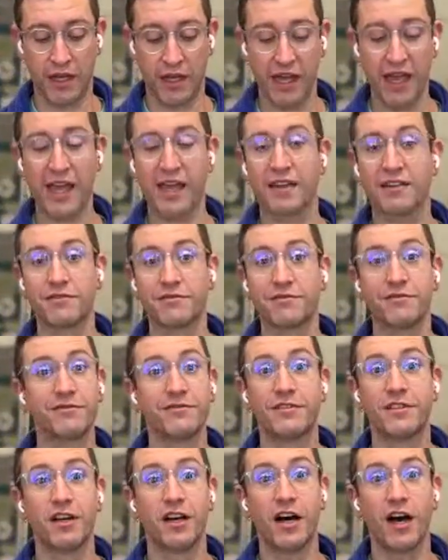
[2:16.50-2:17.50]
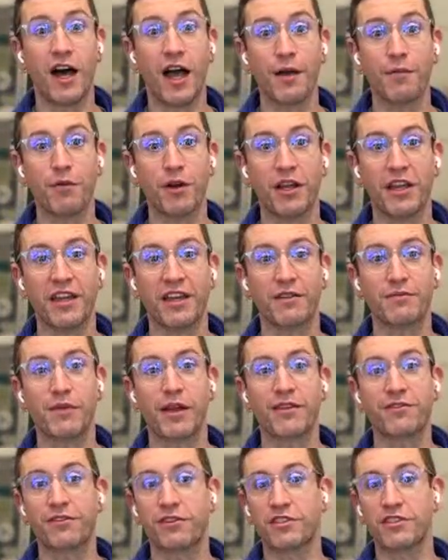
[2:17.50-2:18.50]
hey, I'm working on
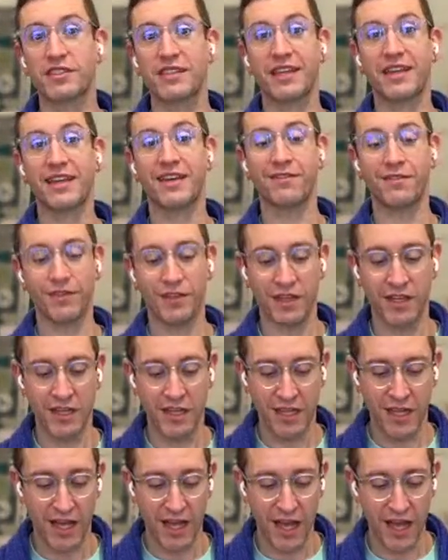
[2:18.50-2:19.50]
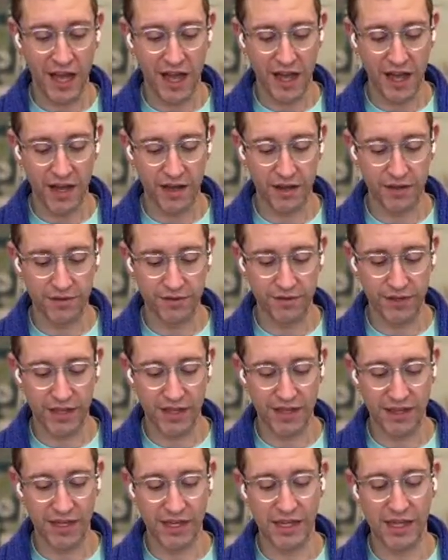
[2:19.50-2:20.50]
my first sleeve of
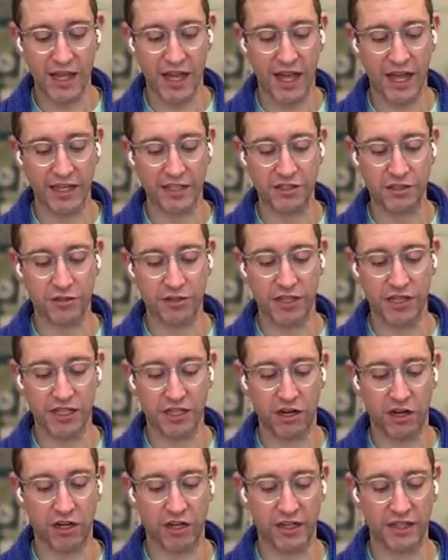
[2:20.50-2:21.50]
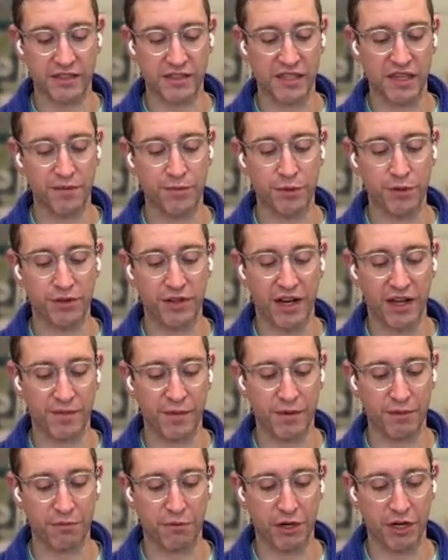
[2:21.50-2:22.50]
the High Street cardigan sample that I've
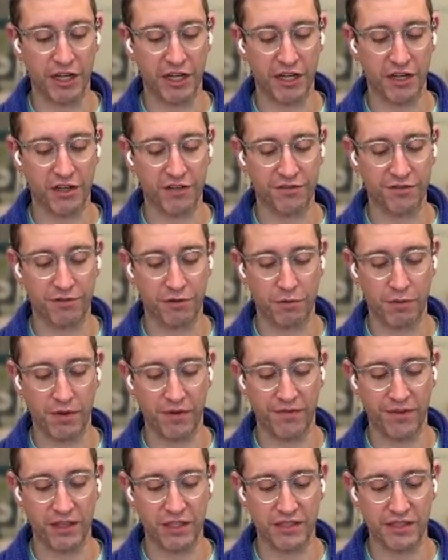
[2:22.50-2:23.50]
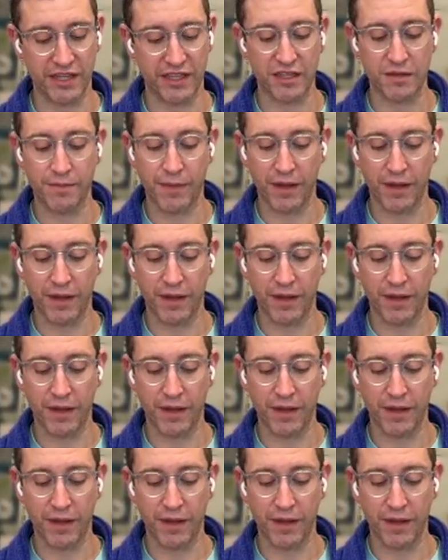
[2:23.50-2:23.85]
been working on for what feels like the